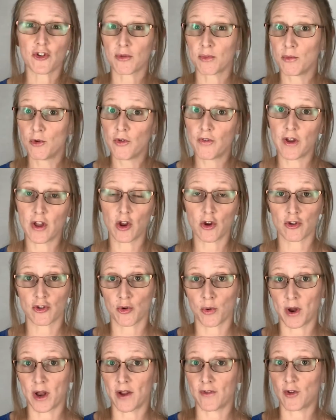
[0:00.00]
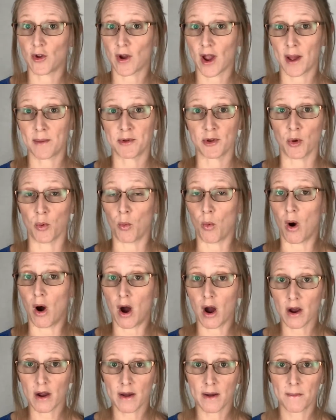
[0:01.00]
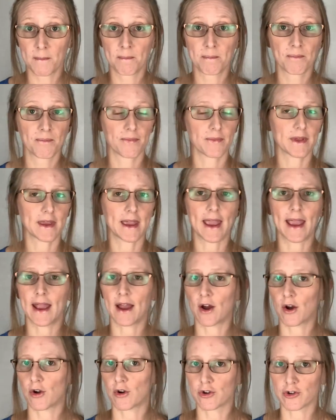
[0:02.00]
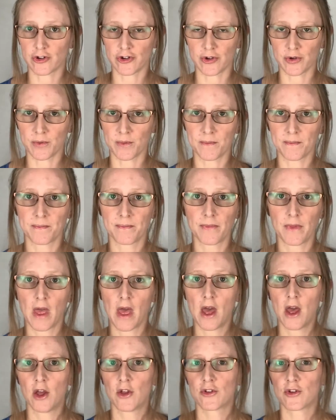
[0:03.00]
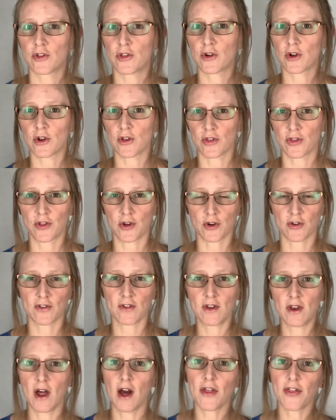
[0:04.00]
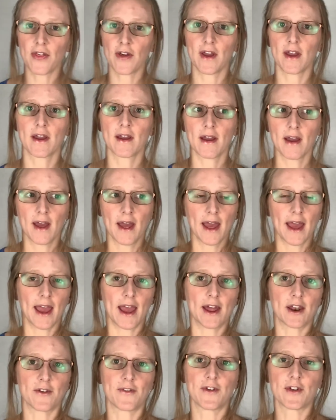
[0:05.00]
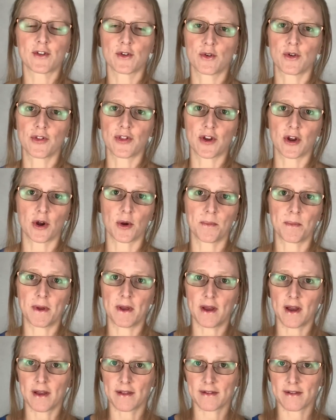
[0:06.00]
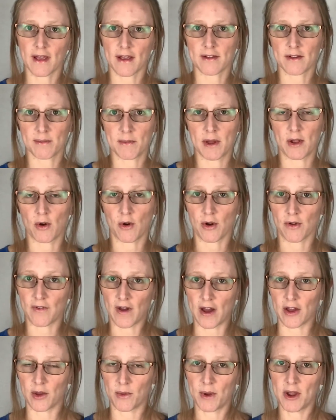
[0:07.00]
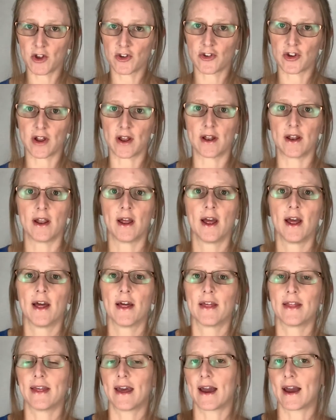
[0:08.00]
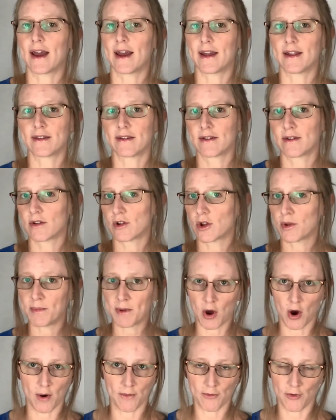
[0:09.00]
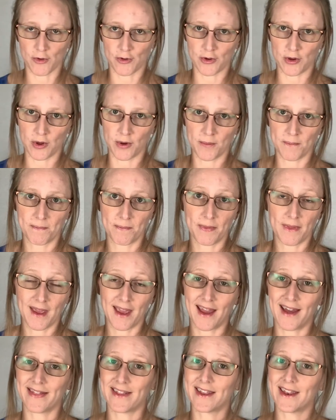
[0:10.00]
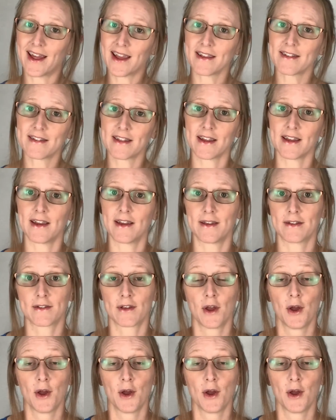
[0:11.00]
moving your joint, if you're able to walk, can't hurt you. So there's nothing in a physical therapy assessment or evaluation that could be harmful to you. And the nice thing is,